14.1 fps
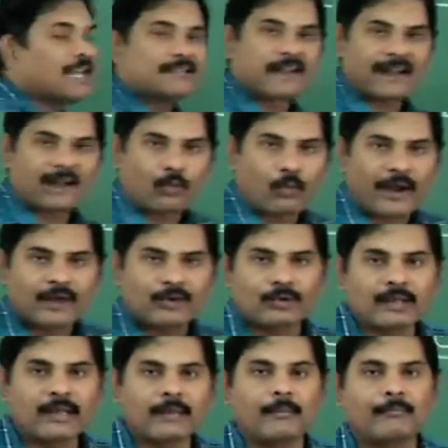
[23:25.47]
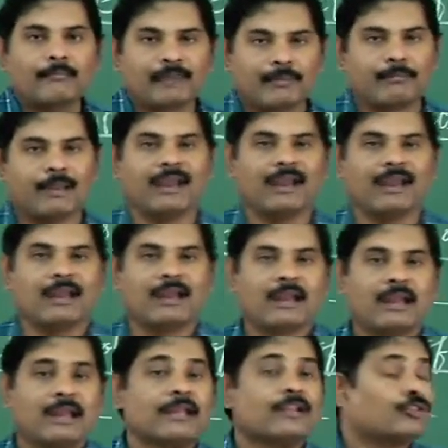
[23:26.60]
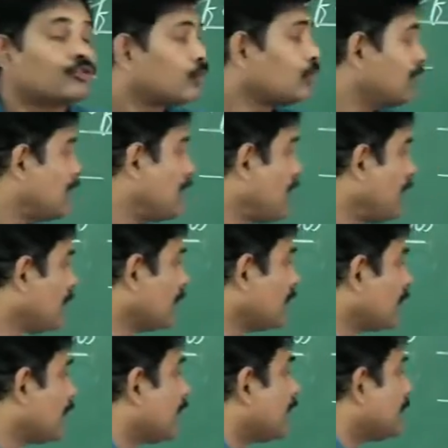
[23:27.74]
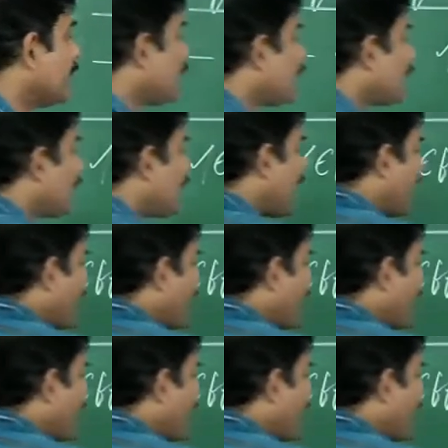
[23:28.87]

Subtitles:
is required to a people, so that here they can